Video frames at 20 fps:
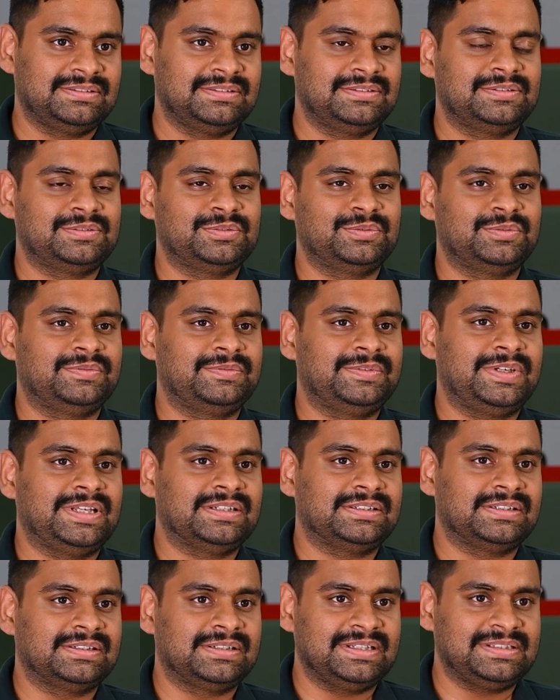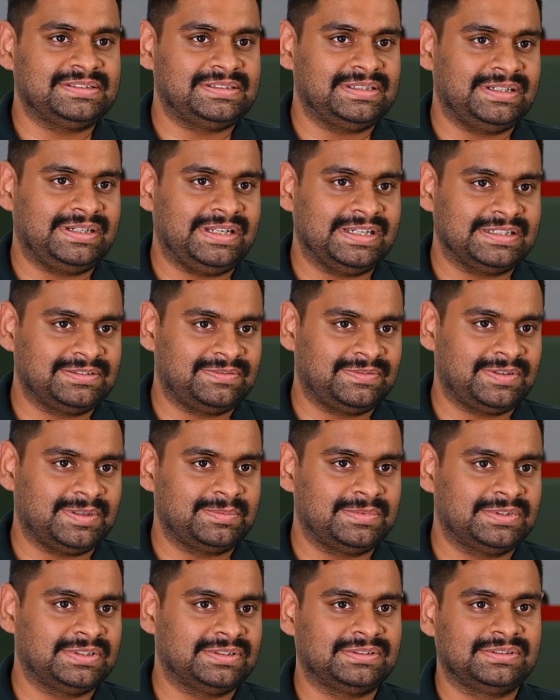So we are recognizing text
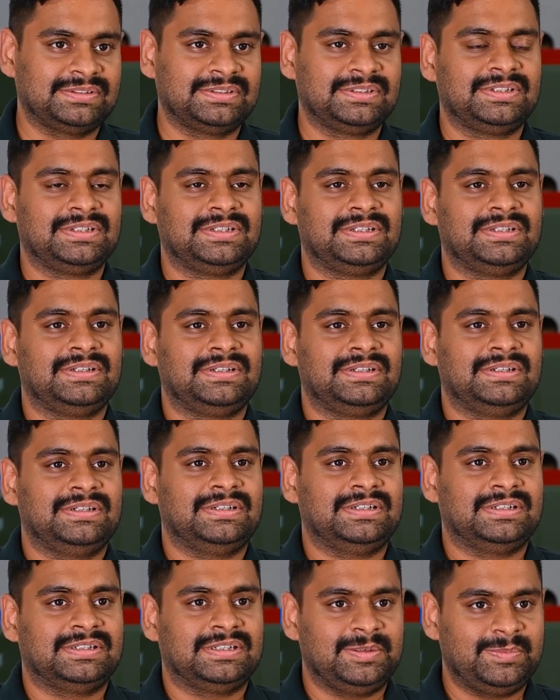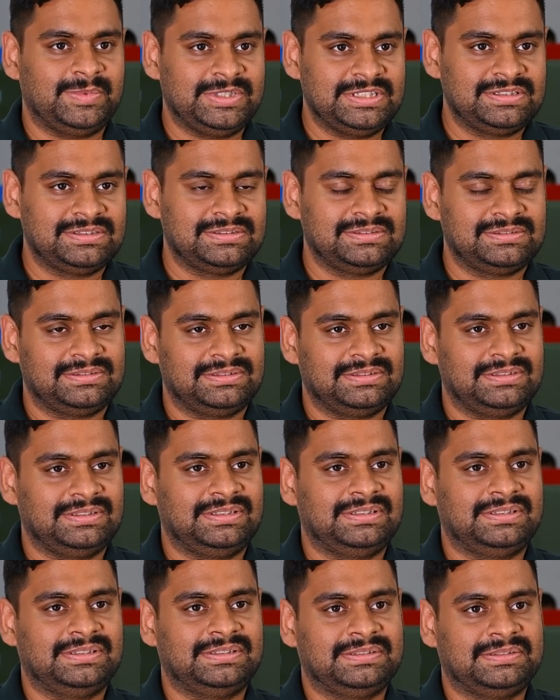from the image.
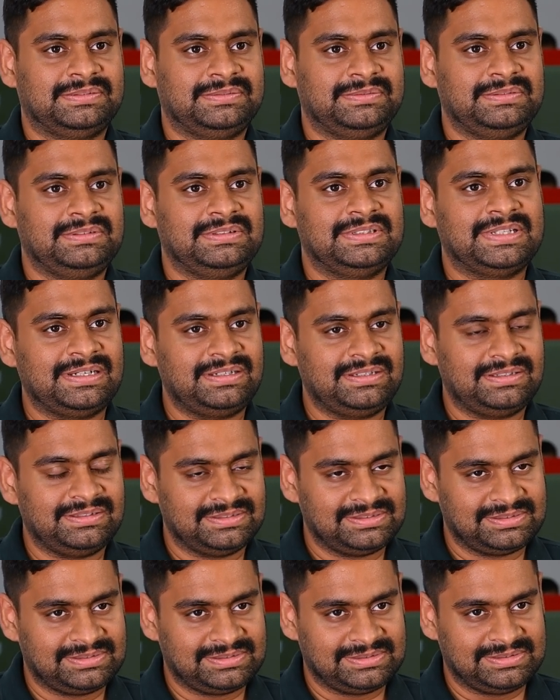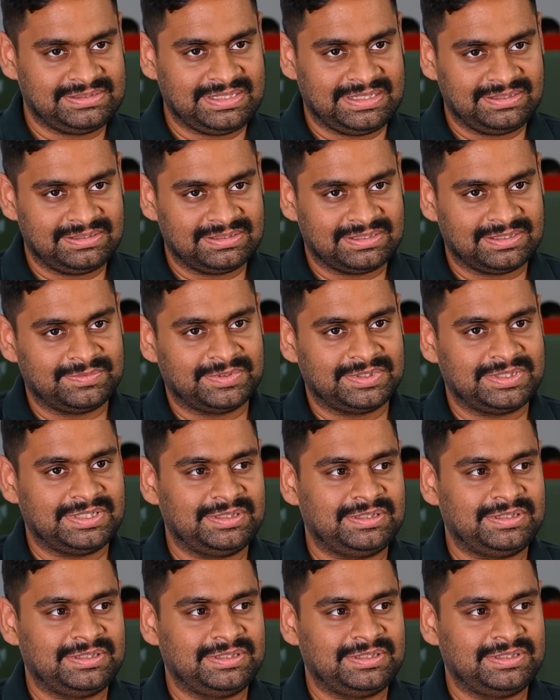That is then converted